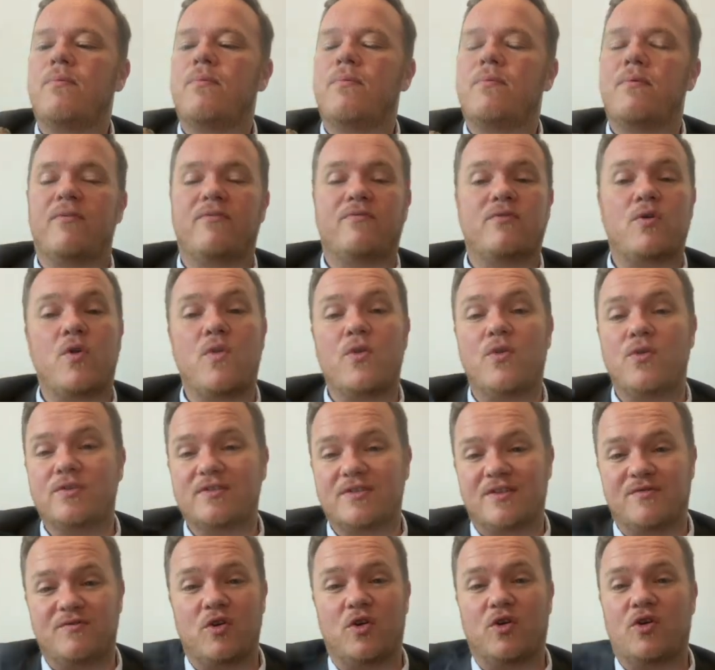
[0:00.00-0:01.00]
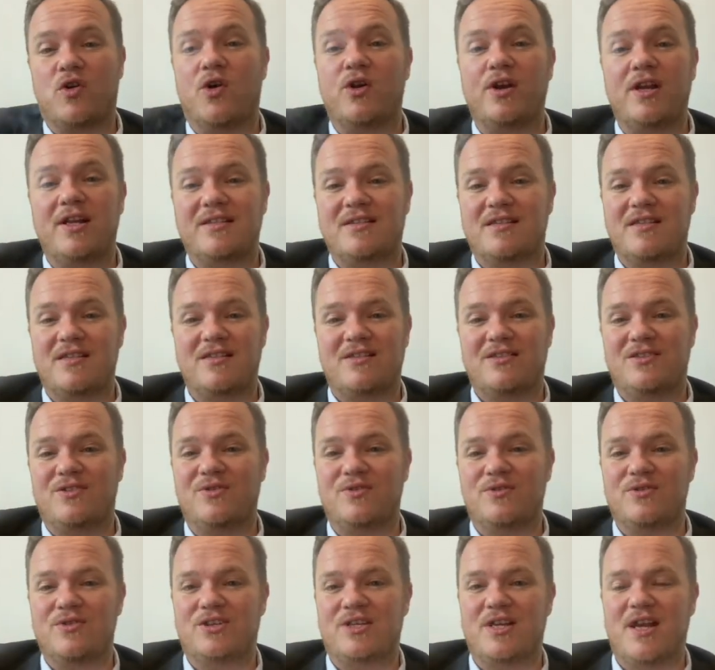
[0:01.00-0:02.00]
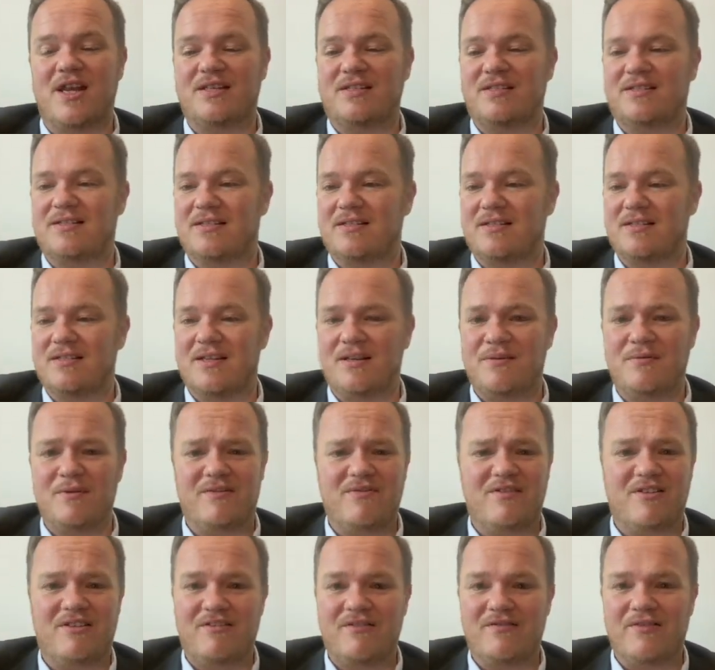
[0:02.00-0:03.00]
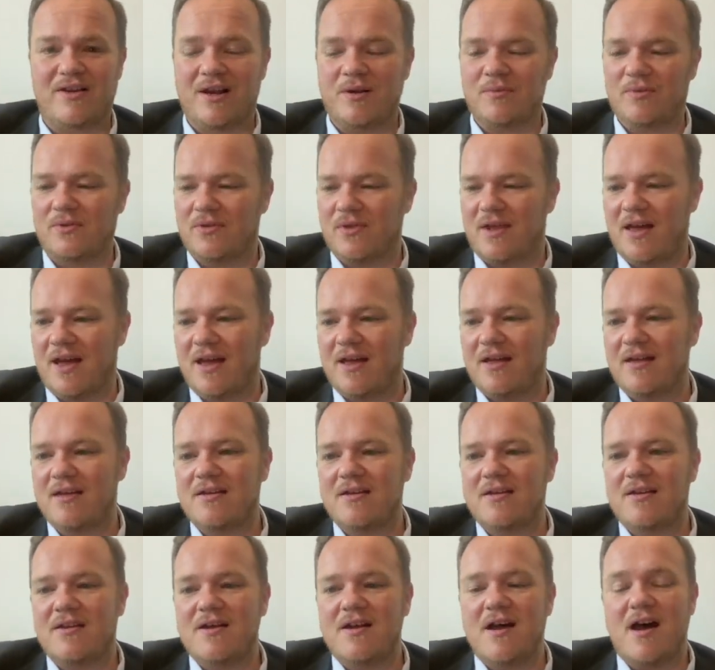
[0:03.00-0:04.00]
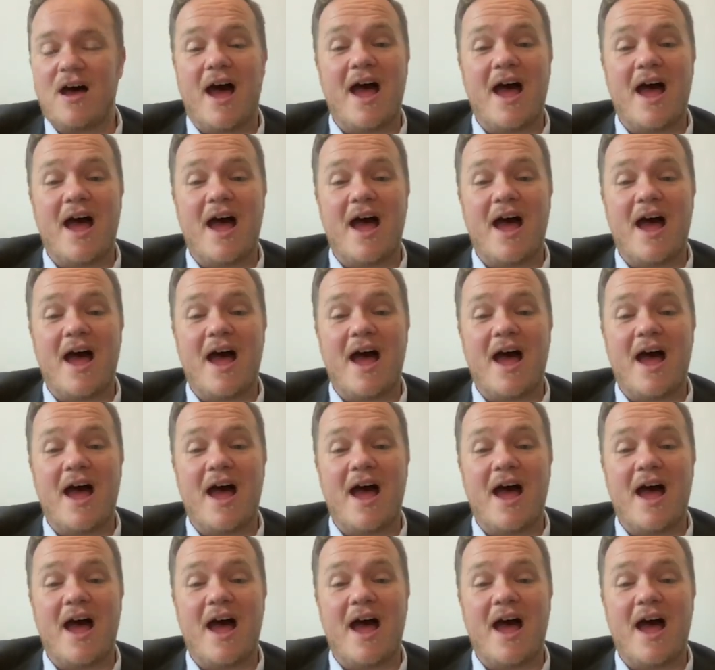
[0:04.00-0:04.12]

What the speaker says: Of course, I've not gone into the stores yet to see whether they're available there. I